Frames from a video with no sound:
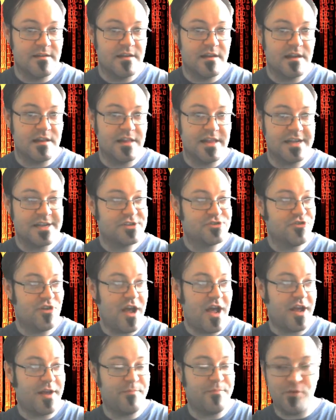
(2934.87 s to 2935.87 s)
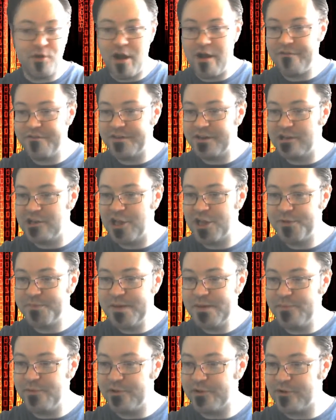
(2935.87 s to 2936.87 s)
Click, track, profit. A lot of
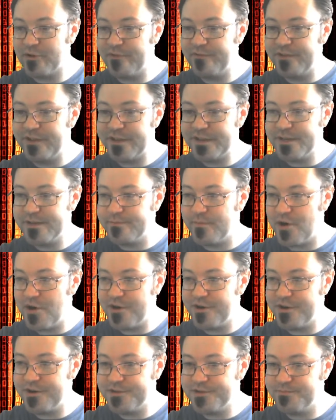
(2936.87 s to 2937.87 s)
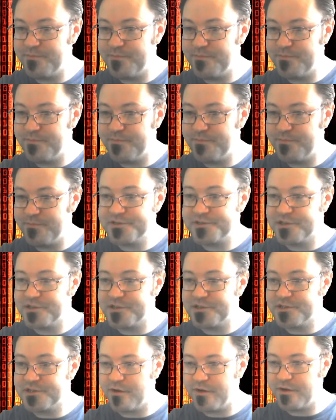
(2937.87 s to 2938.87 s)
people are affiliate marketers. They're
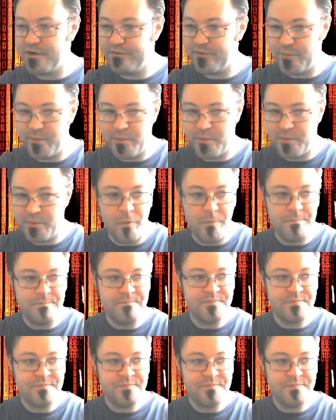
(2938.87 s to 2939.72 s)
working from home.